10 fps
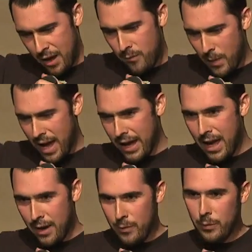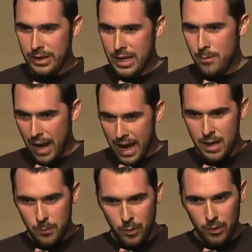back half, we would keep
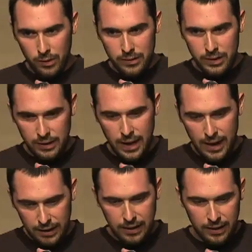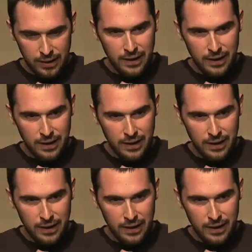animals to like